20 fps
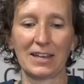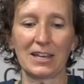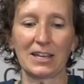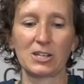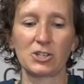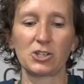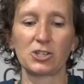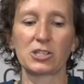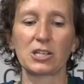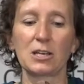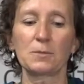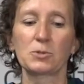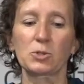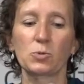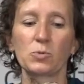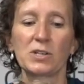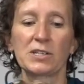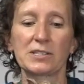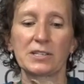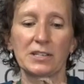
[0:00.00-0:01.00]
And just keep
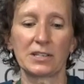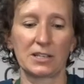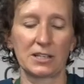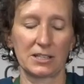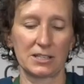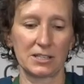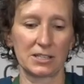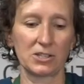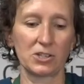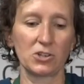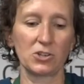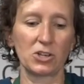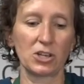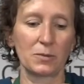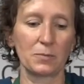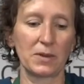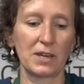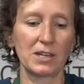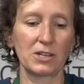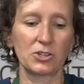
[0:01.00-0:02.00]
squeezing it until you
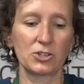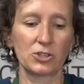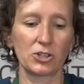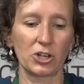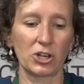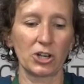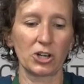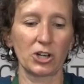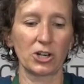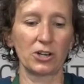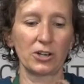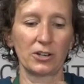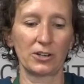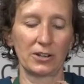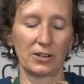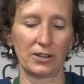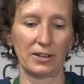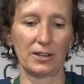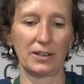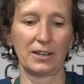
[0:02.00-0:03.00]
can make sure
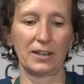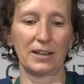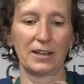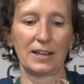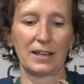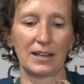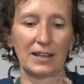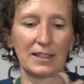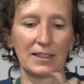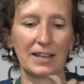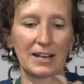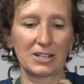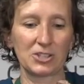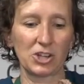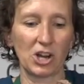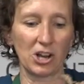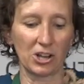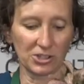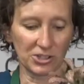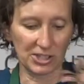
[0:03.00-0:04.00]
that
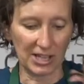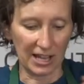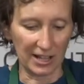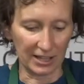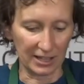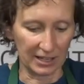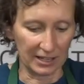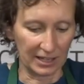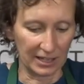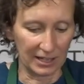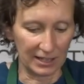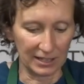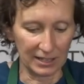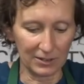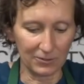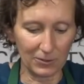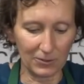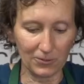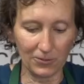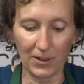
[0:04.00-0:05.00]
it's all solid again.
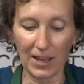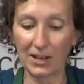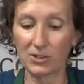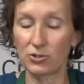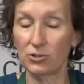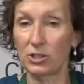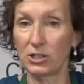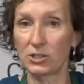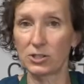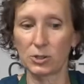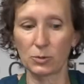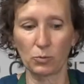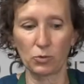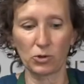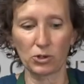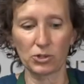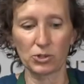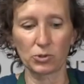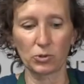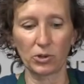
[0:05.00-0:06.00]
And if in fact you need some
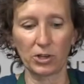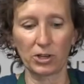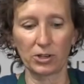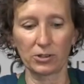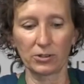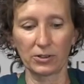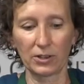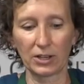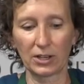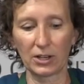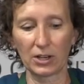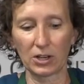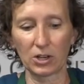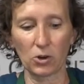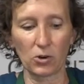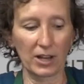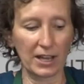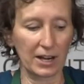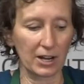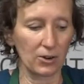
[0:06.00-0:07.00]
more soil,
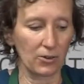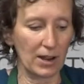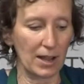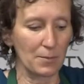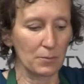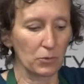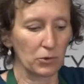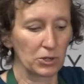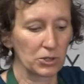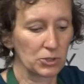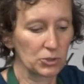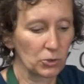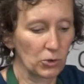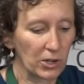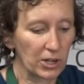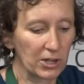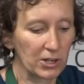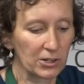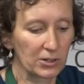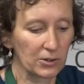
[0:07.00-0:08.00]
go ahead and grab more
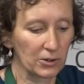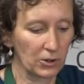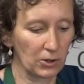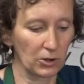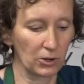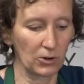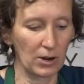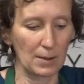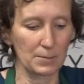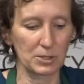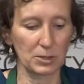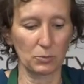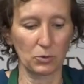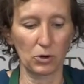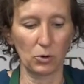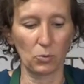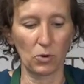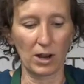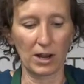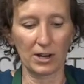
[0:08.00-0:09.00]
soil or grab some
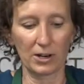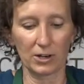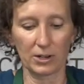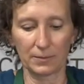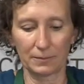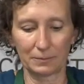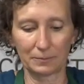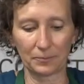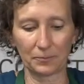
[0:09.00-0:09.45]
more water.